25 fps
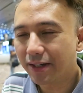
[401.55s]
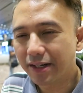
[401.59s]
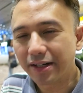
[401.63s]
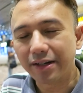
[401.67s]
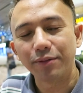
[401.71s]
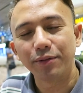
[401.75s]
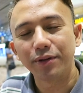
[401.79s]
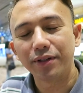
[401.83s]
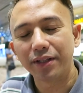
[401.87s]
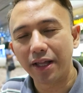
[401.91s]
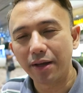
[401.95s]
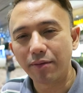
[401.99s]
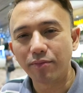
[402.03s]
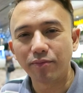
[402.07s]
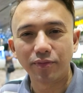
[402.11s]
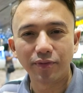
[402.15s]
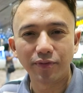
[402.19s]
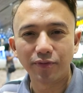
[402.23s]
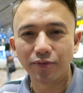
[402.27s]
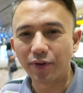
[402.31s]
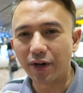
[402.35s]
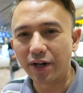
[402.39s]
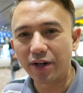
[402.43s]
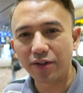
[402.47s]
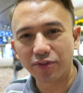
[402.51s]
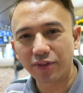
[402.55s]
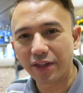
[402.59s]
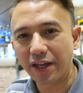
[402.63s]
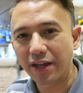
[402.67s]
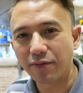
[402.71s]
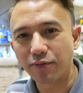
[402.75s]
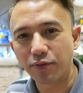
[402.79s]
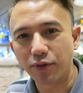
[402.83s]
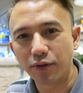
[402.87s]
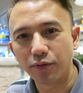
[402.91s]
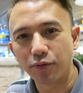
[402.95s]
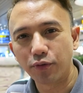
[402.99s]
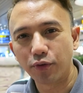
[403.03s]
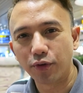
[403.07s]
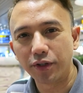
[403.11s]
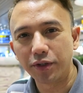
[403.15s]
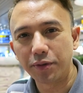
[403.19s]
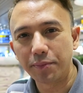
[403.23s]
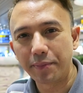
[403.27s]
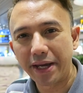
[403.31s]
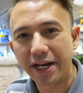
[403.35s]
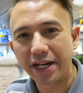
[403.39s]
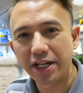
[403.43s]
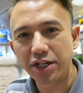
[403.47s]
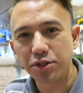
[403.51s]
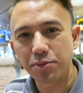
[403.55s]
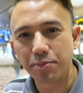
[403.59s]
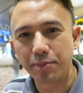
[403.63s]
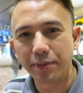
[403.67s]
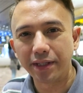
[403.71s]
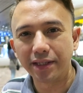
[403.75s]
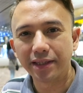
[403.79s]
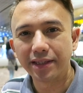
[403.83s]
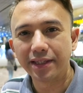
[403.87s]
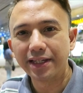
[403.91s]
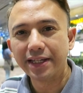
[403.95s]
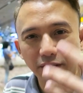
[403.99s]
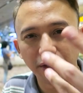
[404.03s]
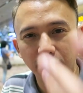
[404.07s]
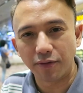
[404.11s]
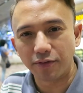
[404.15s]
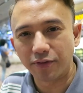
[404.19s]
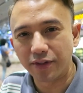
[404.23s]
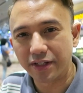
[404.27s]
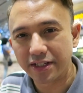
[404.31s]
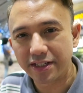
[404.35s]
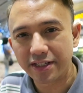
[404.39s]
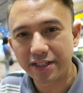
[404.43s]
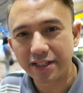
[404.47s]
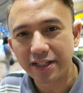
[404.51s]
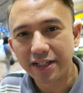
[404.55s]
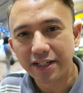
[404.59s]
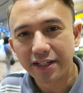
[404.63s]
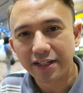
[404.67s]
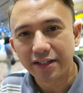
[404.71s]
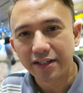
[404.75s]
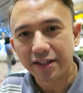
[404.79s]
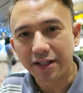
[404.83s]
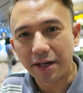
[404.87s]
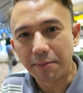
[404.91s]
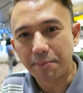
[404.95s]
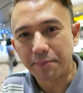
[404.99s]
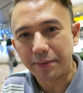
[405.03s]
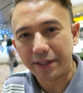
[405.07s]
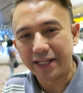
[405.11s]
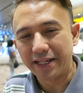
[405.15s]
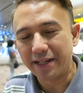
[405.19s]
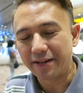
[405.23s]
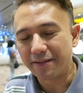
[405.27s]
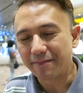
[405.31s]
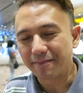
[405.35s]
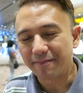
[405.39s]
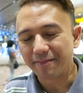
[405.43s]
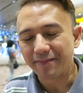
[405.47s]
Yeah, well, I'm very thankful for the management of this company.